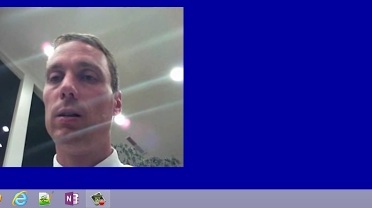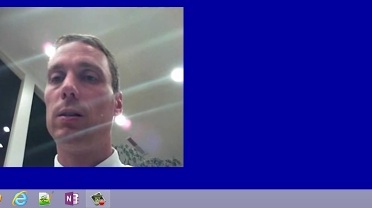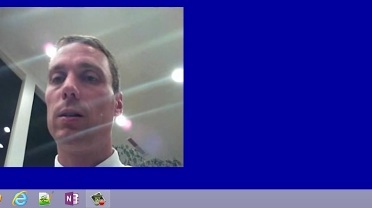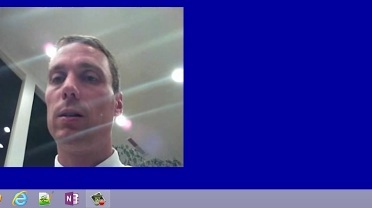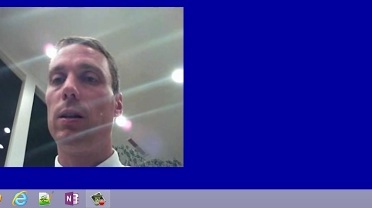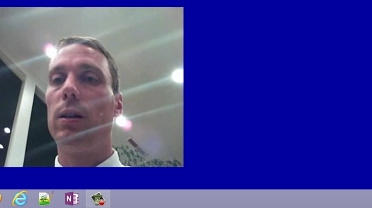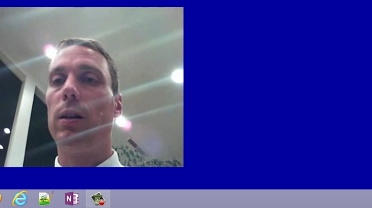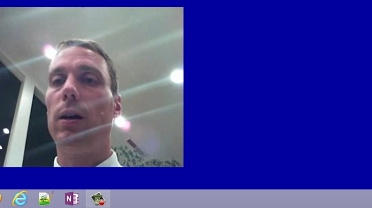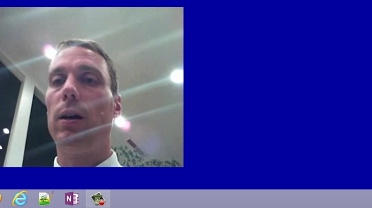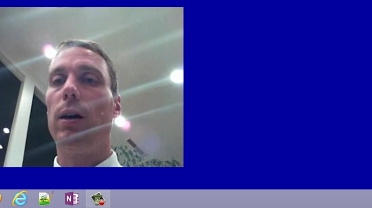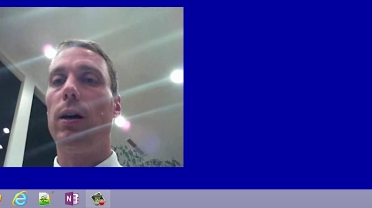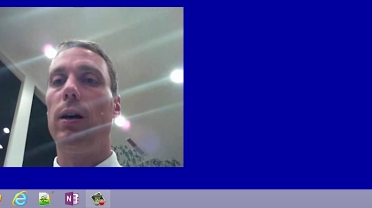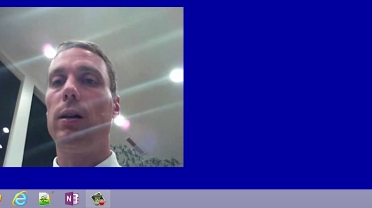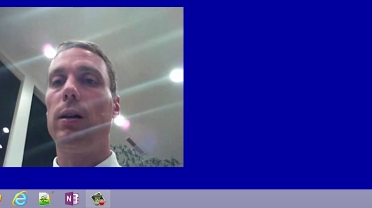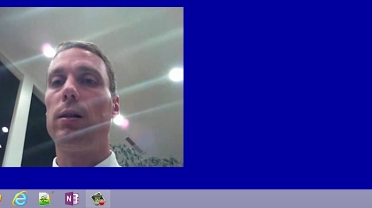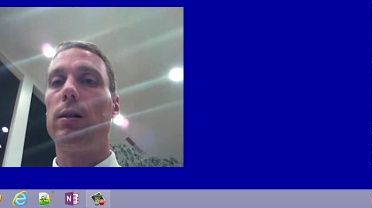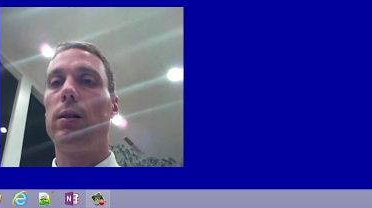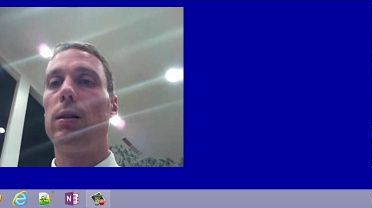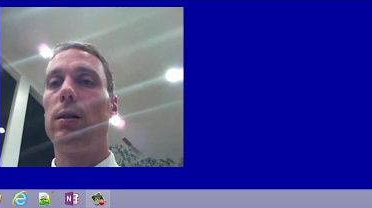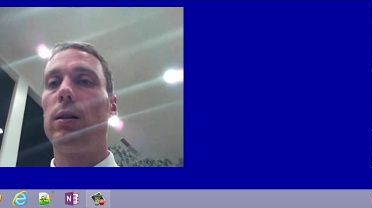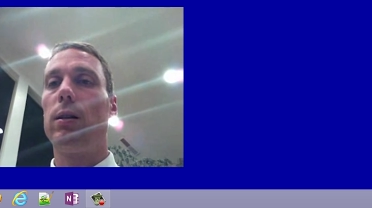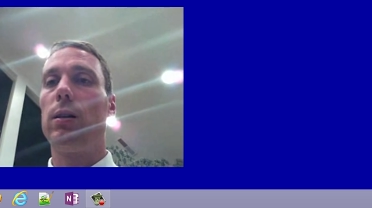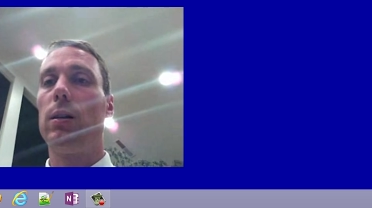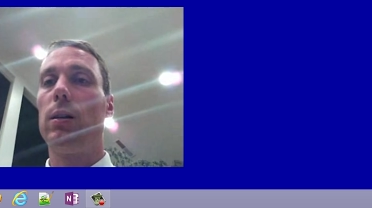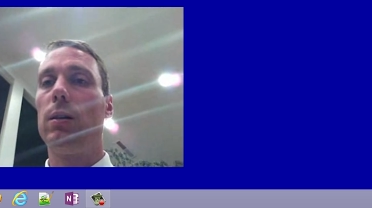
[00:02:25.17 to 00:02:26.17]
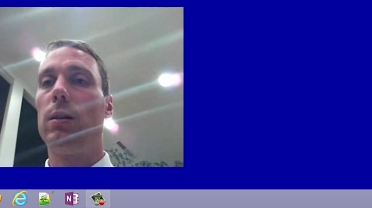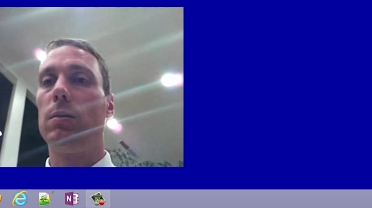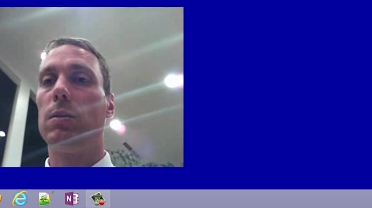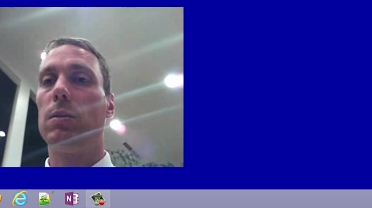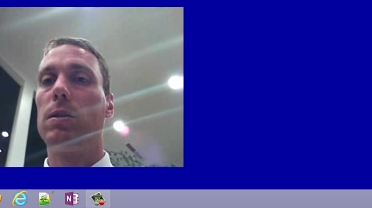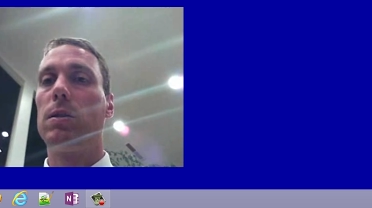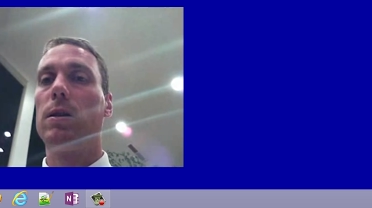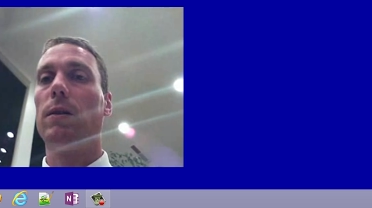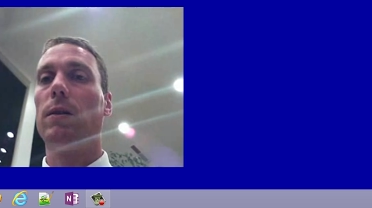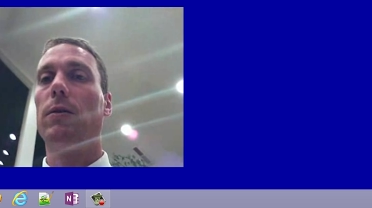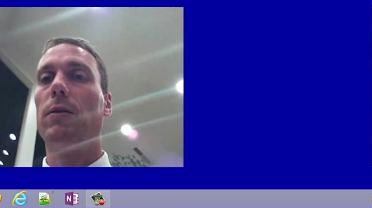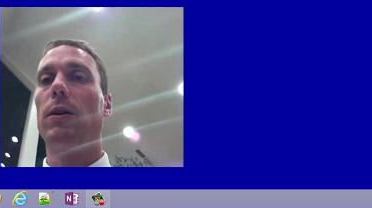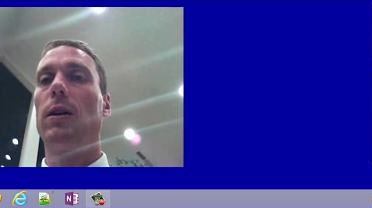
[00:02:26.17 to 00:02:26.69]
to that, and we'll
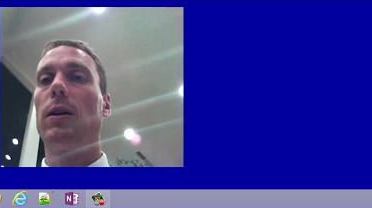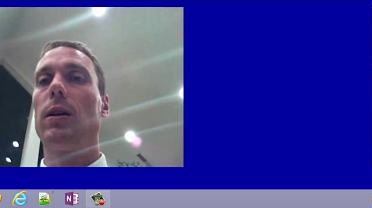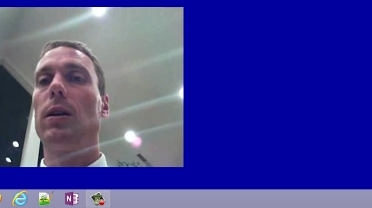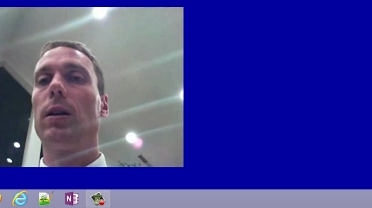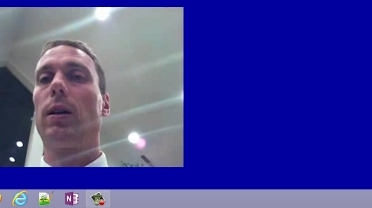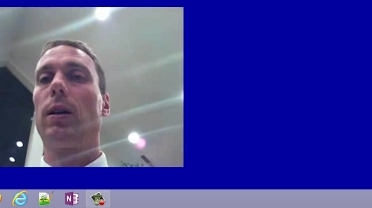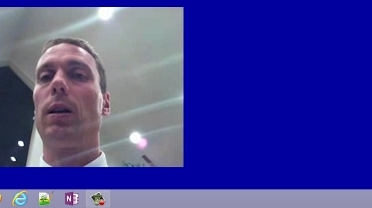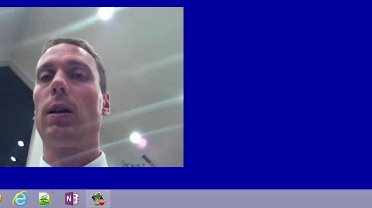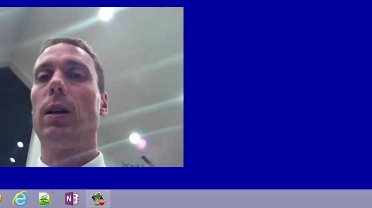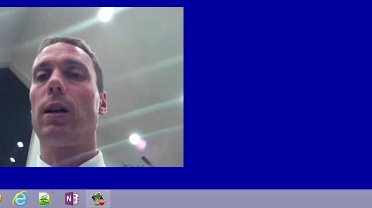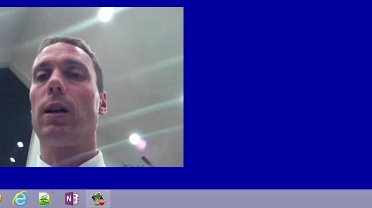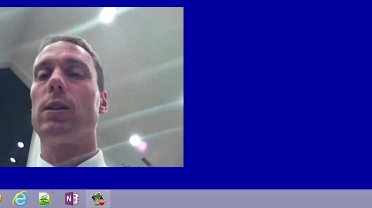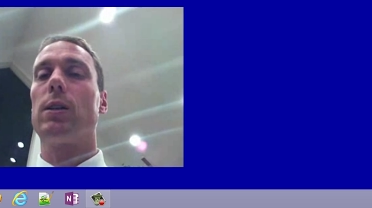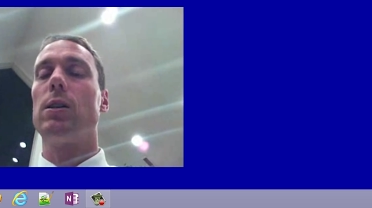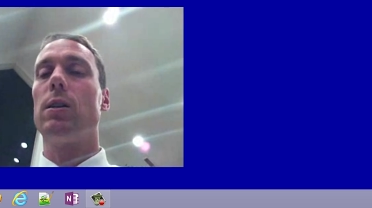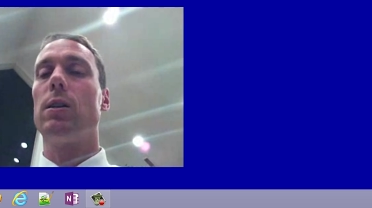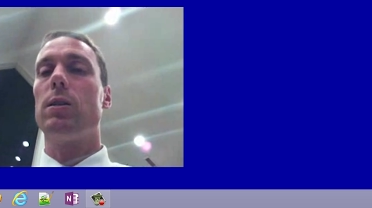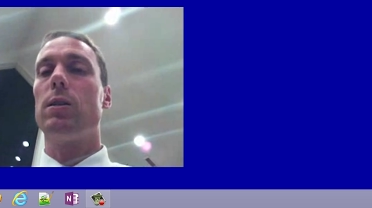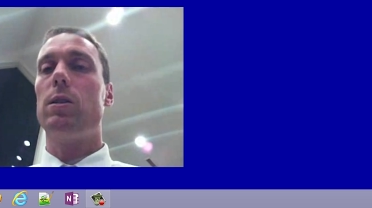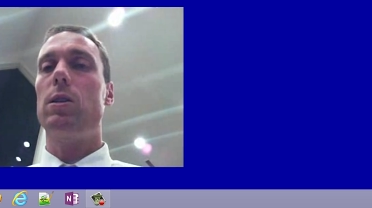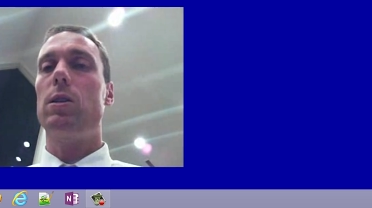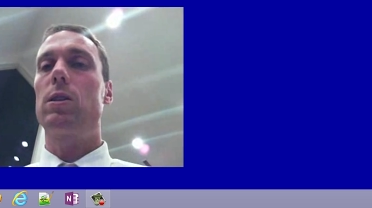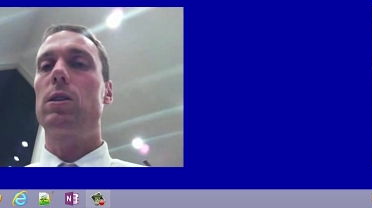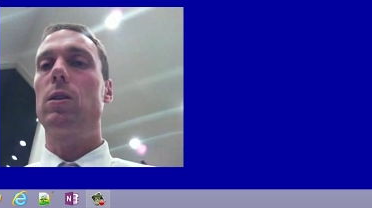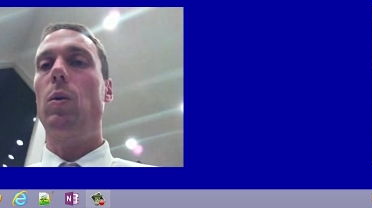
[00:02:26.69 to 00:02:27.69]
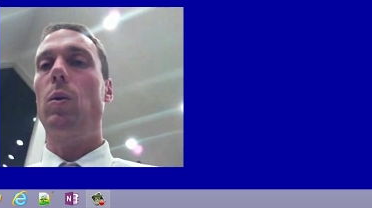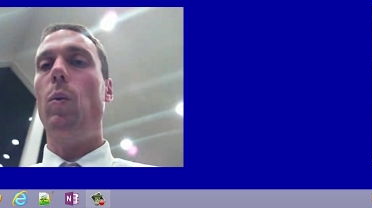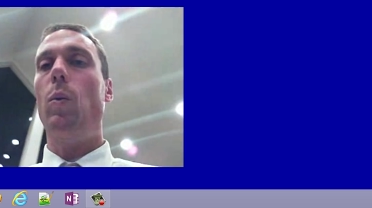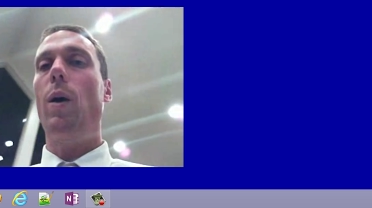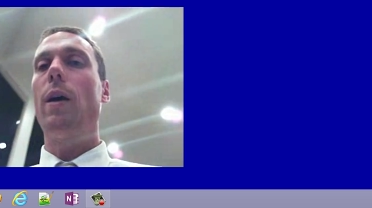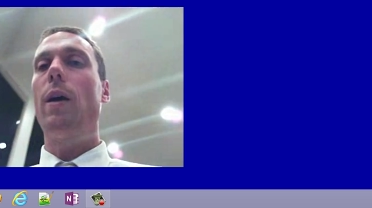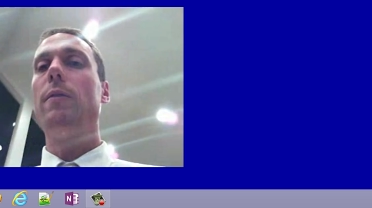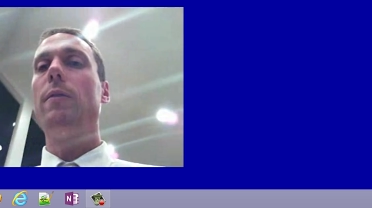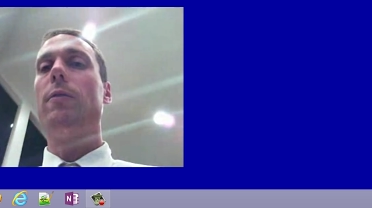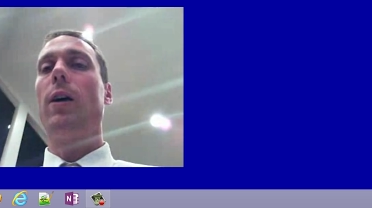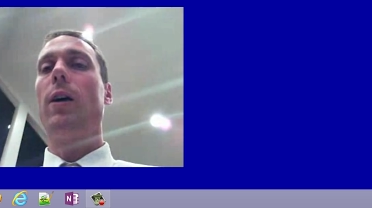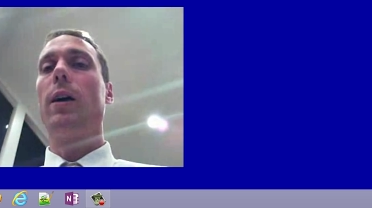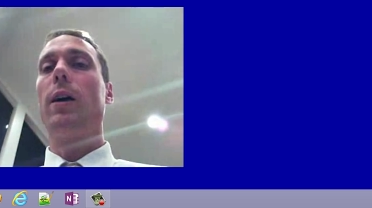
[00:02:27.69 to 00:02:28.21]
see if we can get a connection. It's just a
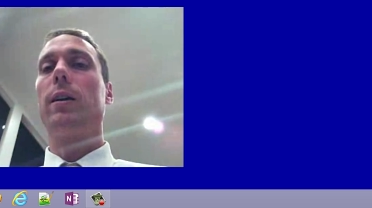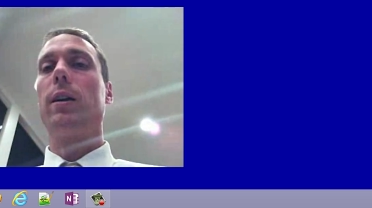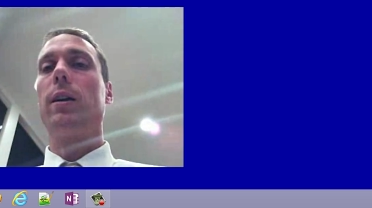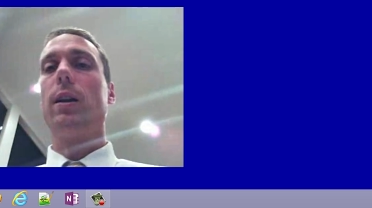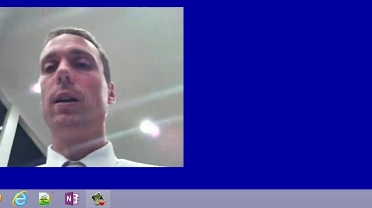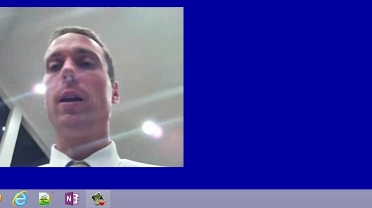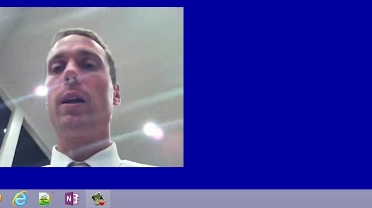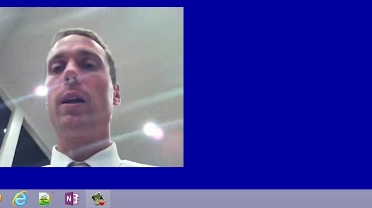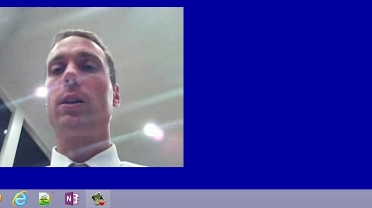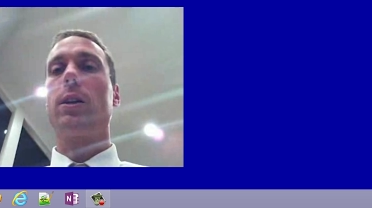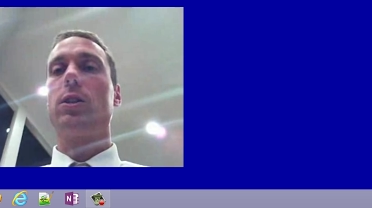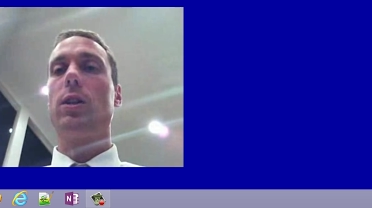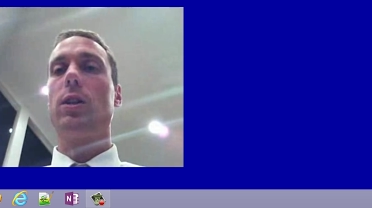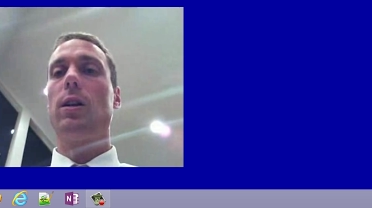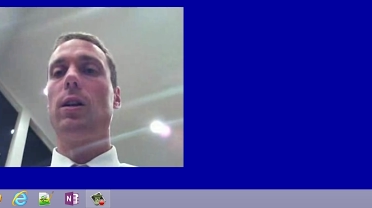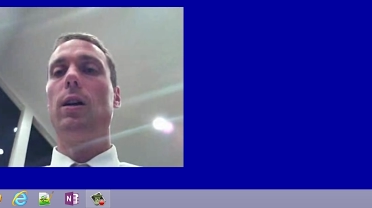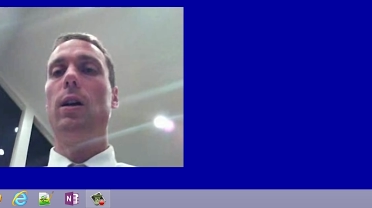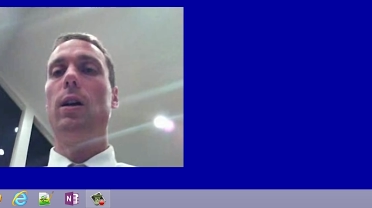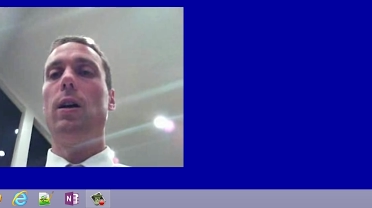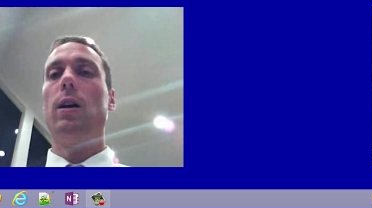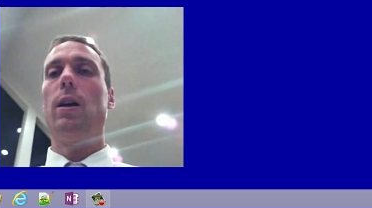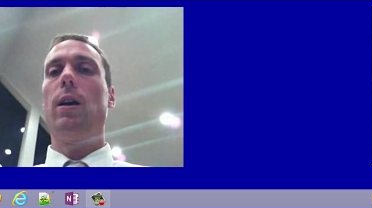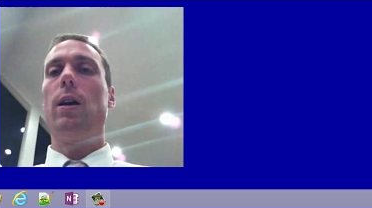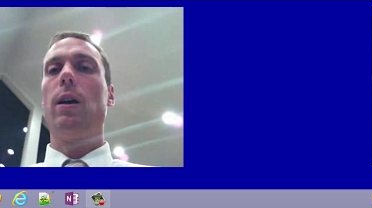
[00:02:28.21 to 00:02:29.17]
Wi-Fi connection.